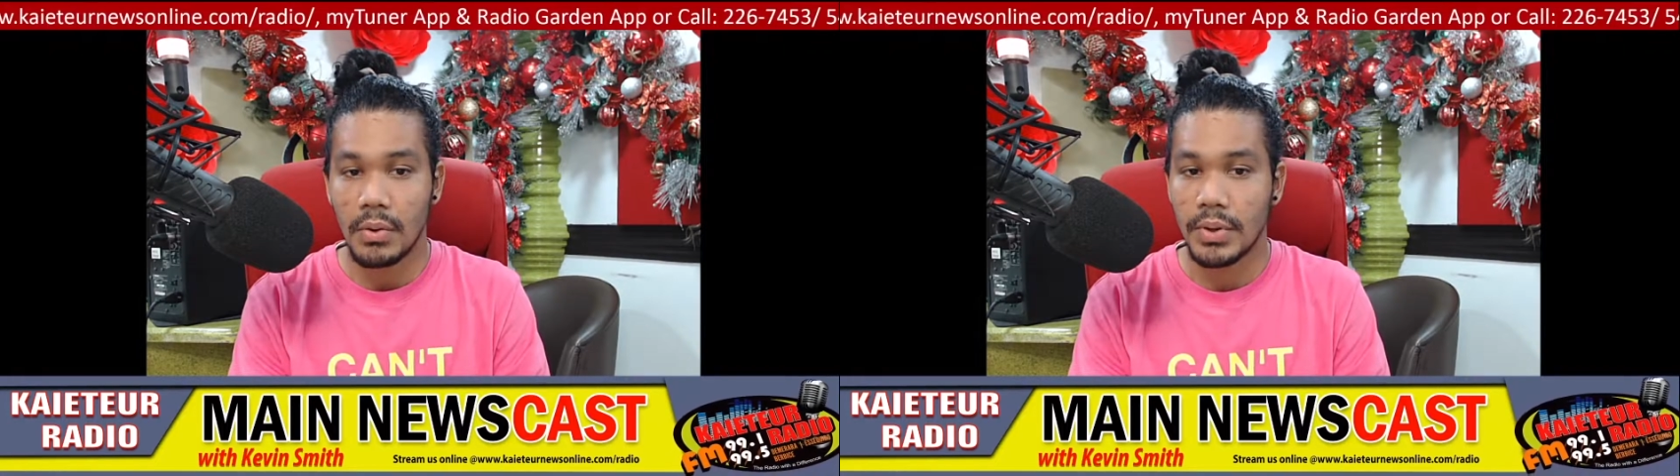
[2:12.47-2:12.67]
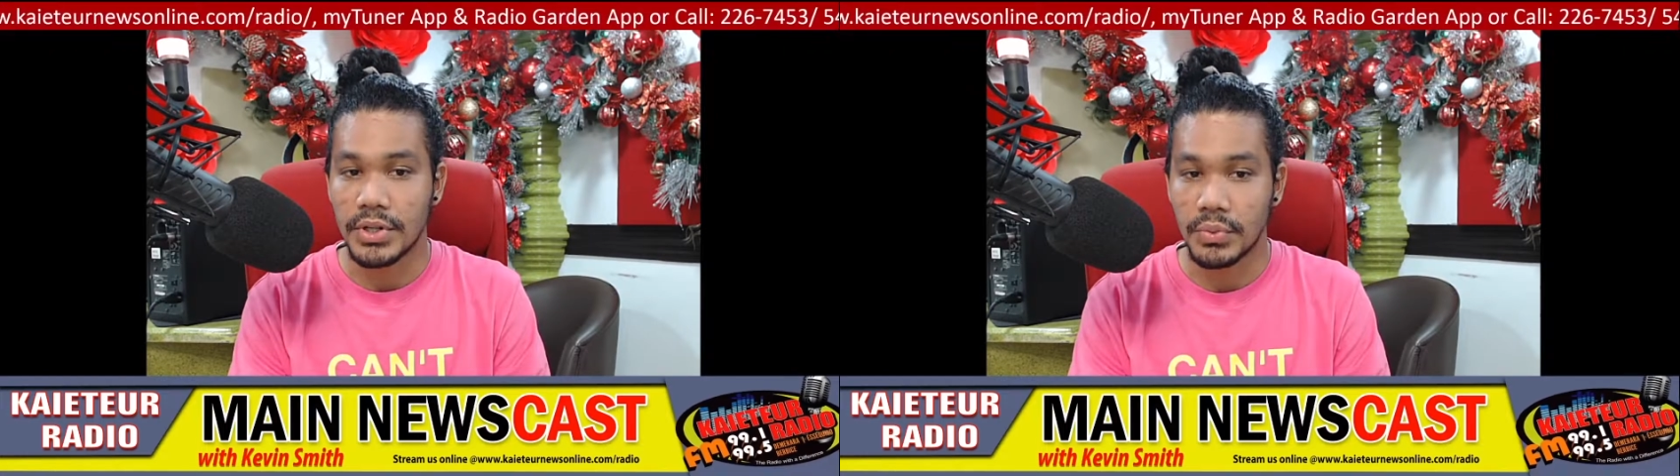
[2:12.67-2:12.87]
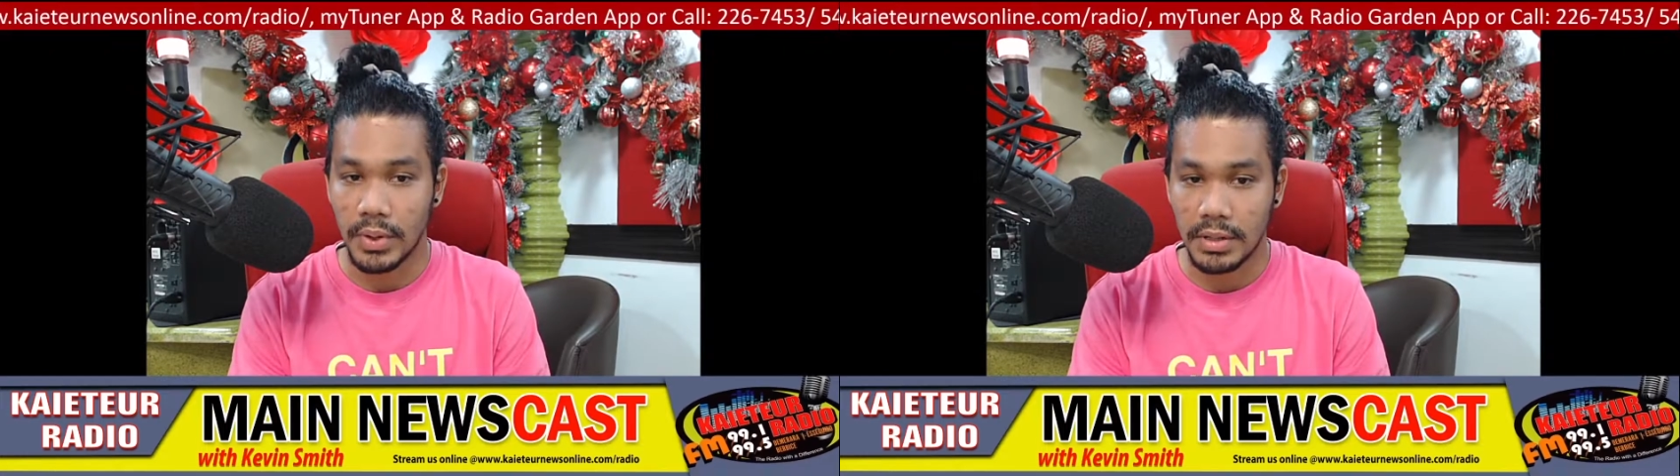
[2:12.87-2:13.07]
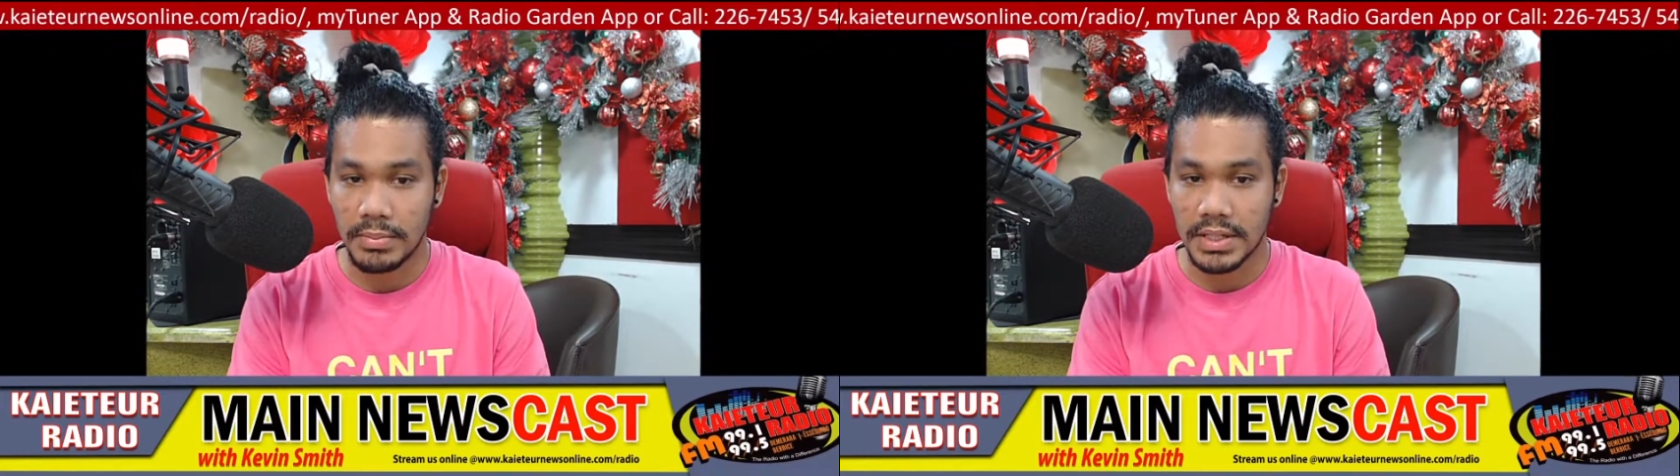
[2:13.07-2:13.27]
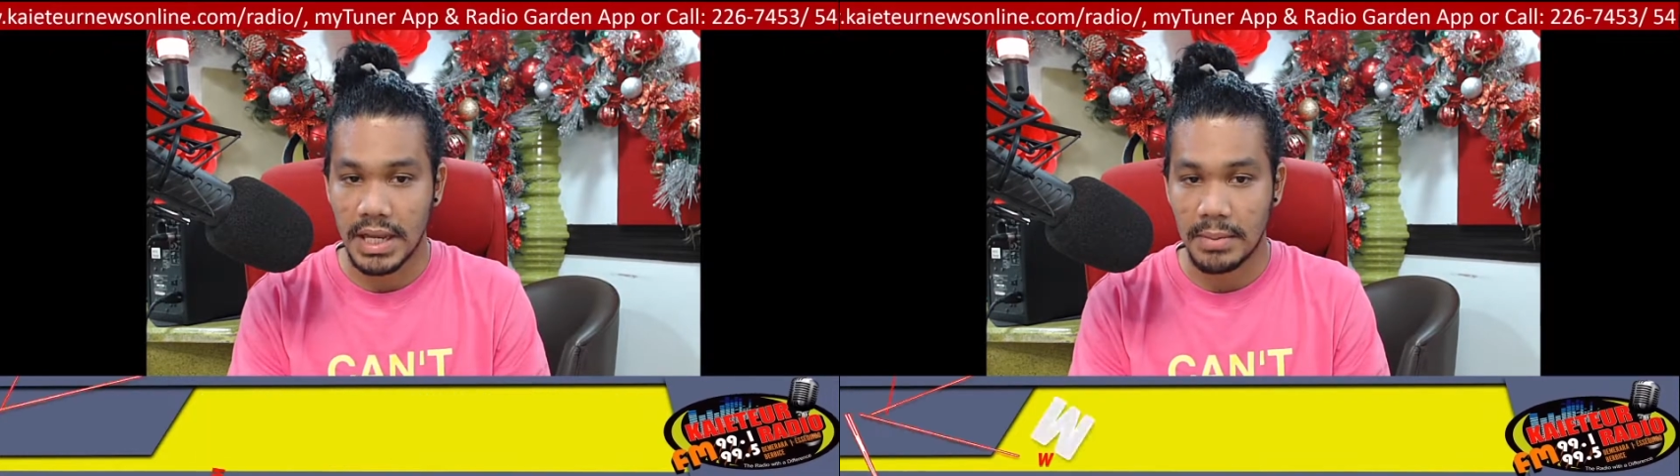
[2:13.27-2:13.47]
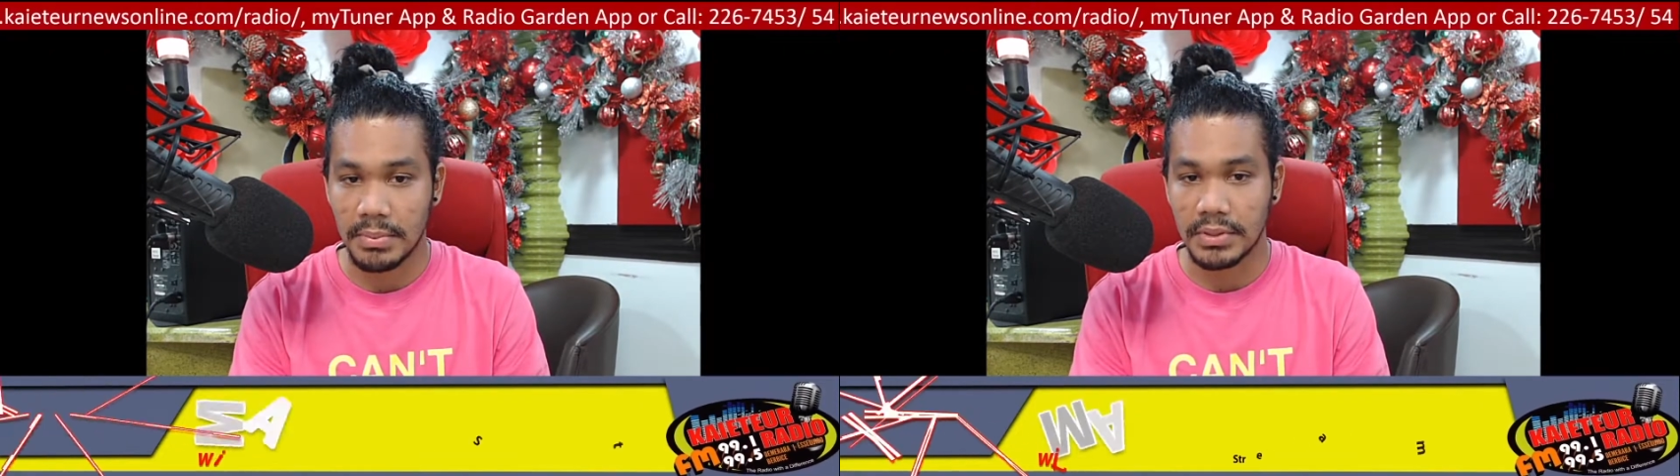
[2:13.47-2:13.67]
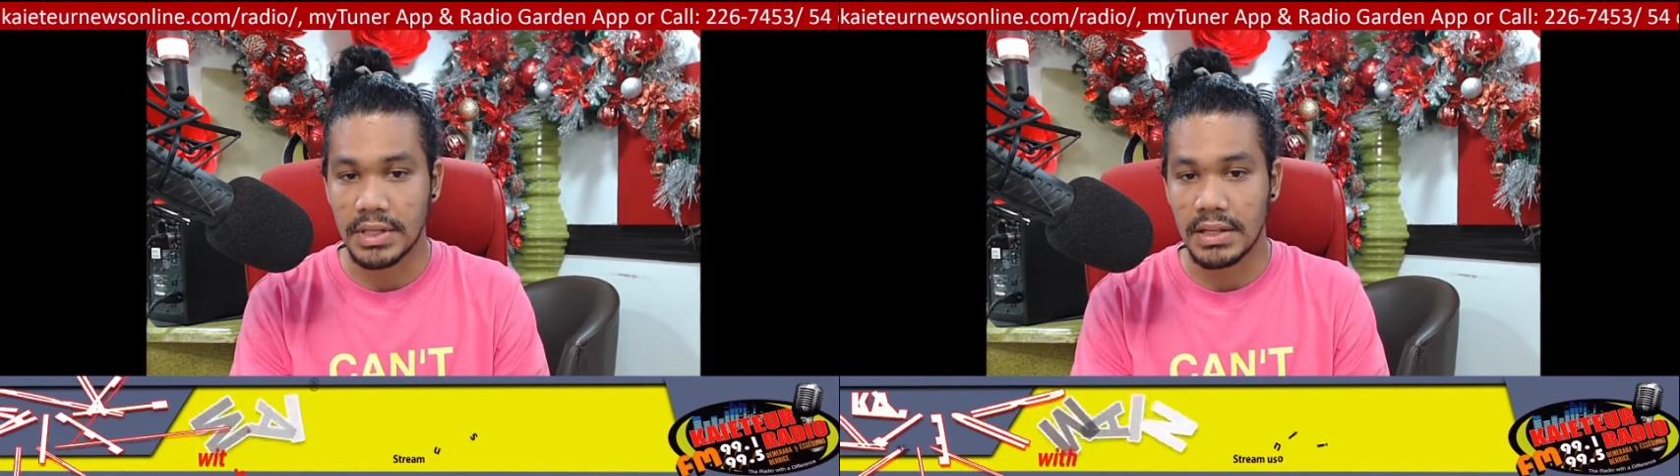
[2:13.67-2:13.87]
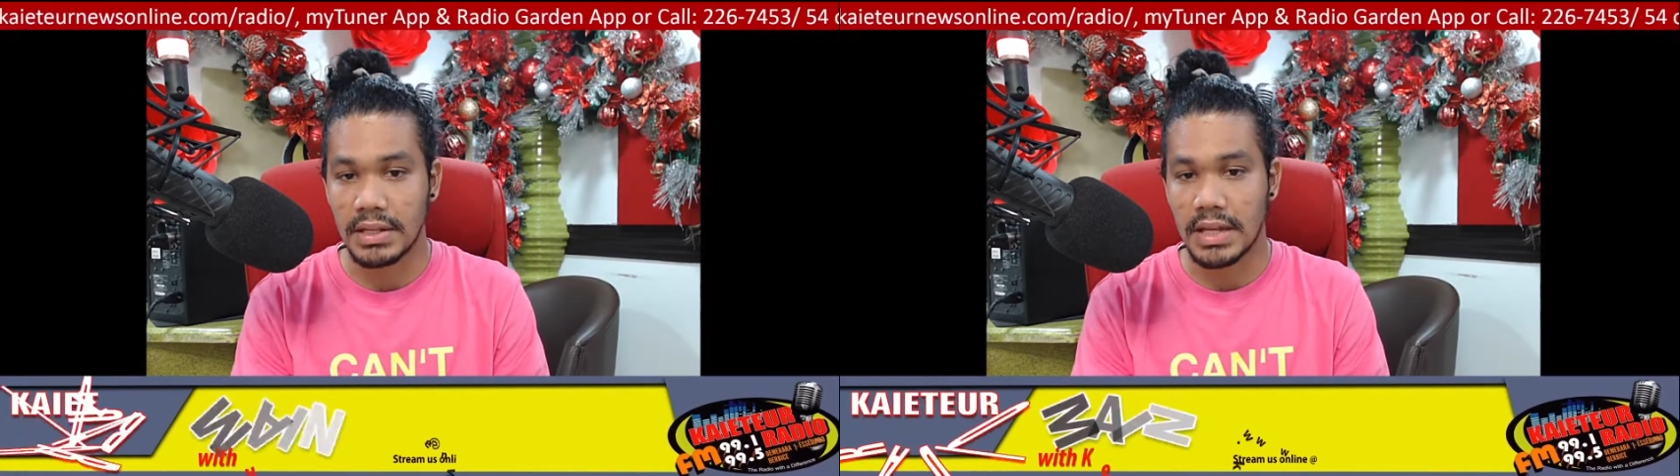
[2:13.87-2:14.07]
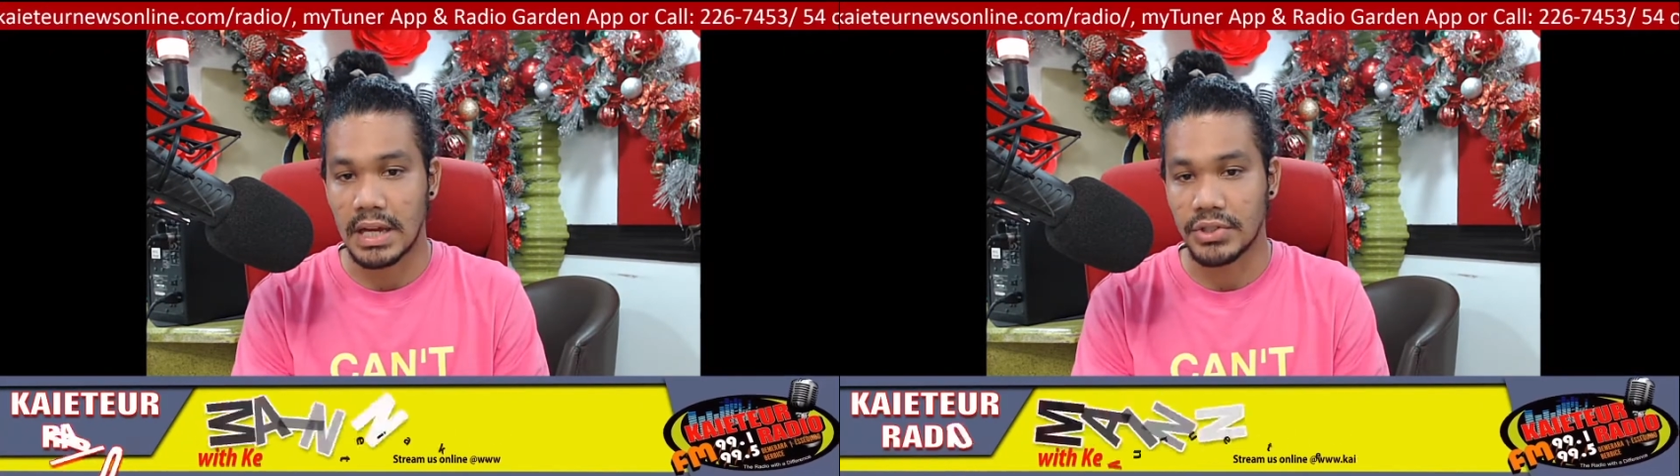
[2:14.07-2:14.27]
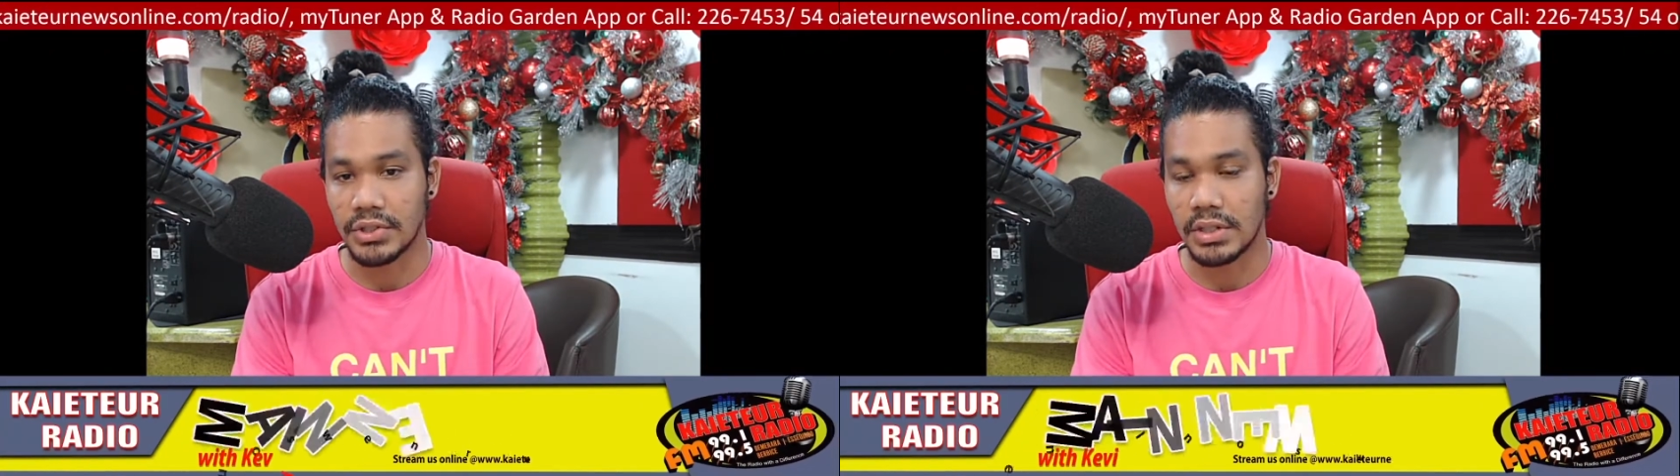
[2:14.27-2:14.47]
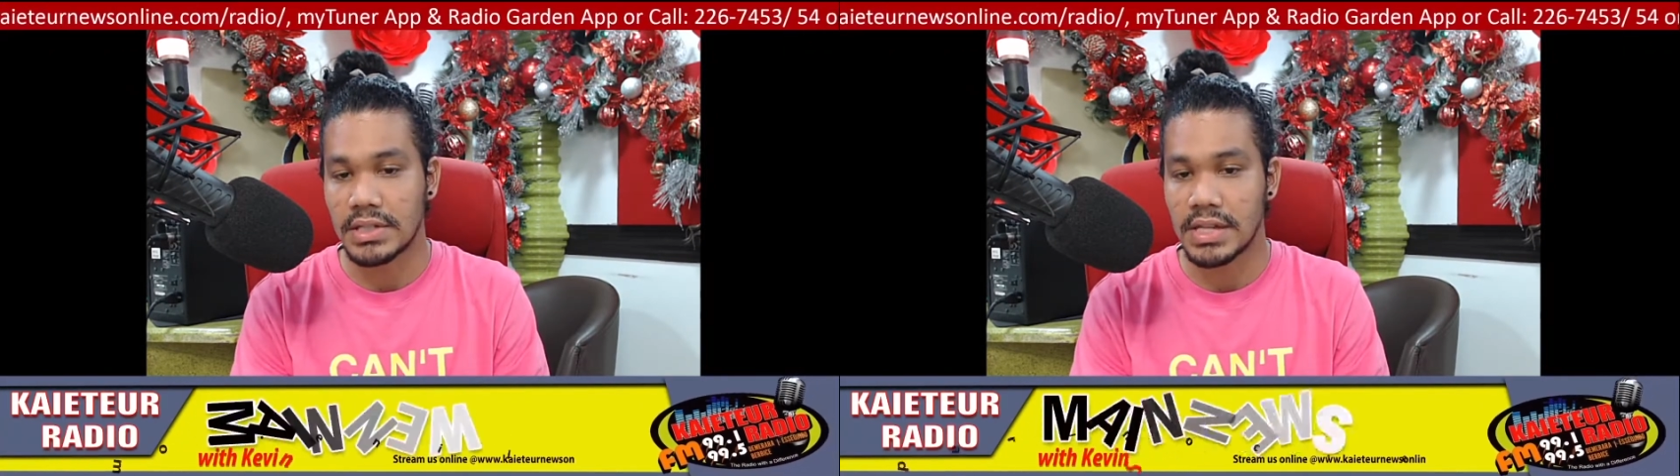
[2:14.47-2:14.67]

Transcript: which will be tabled in the National